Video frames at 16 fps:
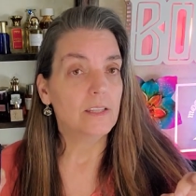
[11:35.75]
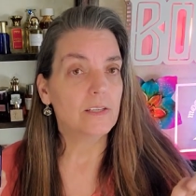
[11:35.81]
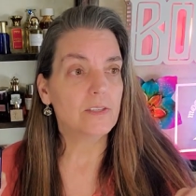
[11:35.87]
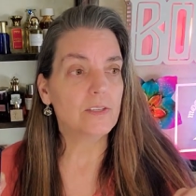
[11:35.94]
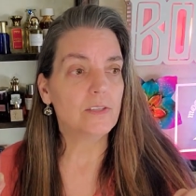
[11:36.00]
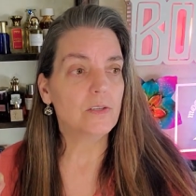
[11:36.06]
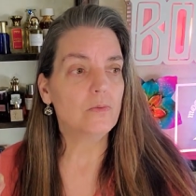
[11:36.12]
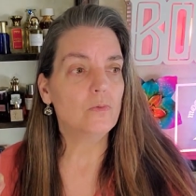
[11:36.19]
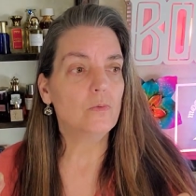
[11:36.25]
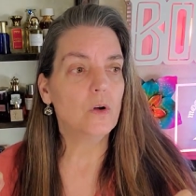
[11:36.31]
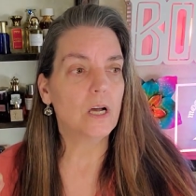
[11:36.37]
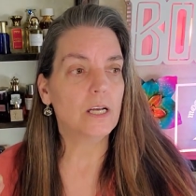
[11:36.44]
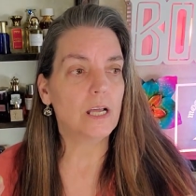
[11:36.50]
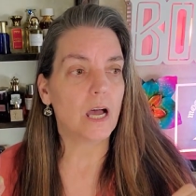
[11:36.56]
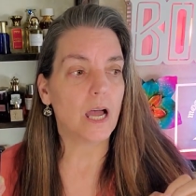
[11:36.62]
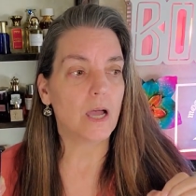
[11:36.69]
This isn't
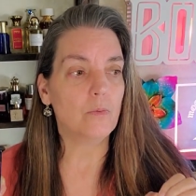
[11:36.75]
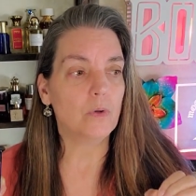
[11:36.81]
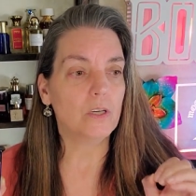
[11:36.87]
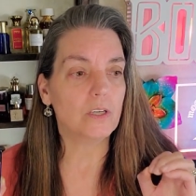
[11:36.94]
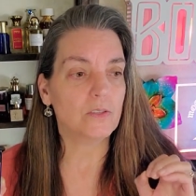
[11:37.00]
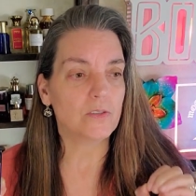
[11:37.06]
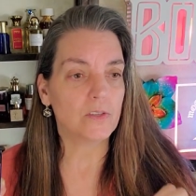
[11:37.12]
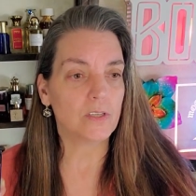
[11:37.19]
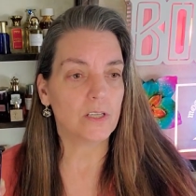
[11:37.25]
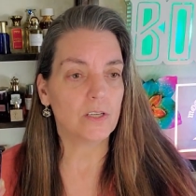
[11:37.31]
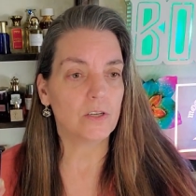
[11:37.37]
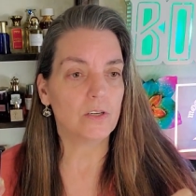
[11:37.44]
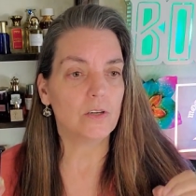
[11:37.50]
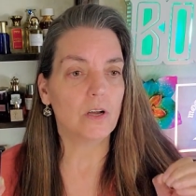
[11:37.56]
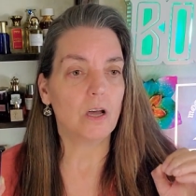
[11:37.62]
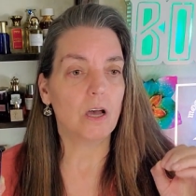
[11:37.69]
one I would
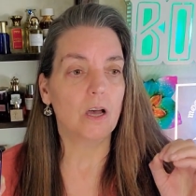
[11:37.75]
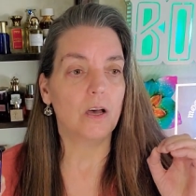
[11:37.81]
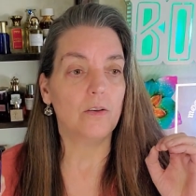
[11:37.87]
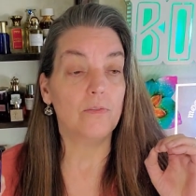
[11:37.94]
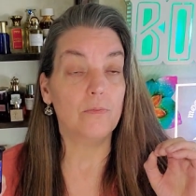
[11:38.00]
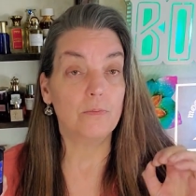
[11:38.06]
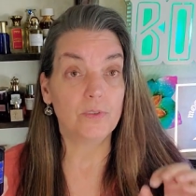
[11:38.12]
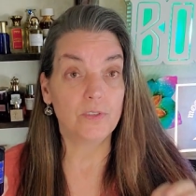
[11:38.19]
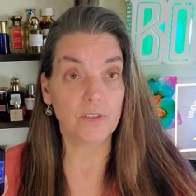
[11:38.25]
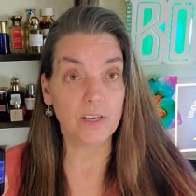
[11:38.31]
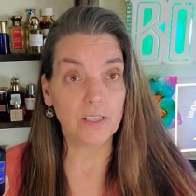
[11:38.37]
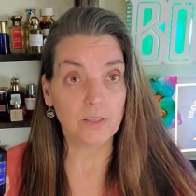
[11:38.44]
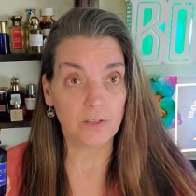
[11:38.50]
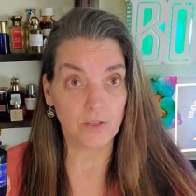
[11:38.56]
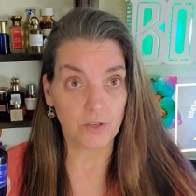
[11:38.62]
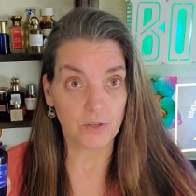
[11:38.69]
consider a
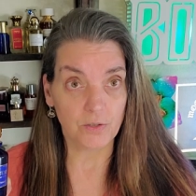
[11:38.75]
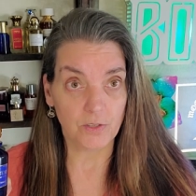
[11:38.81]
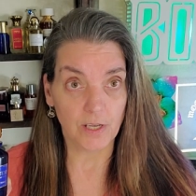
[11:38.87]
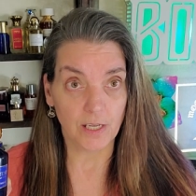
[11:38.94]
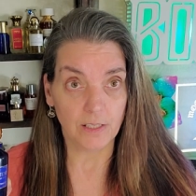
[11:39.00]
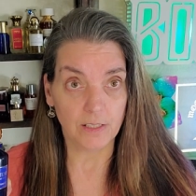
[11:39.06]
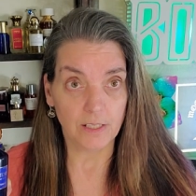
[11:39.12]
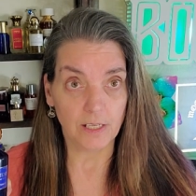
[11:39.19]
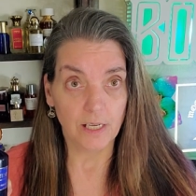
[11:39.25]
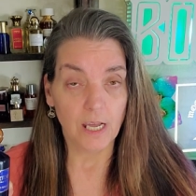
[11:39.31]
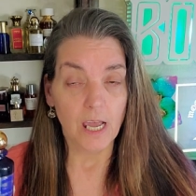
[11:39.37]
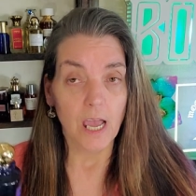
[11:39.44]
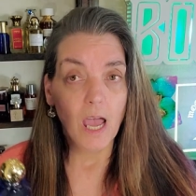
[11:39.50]
signature scent,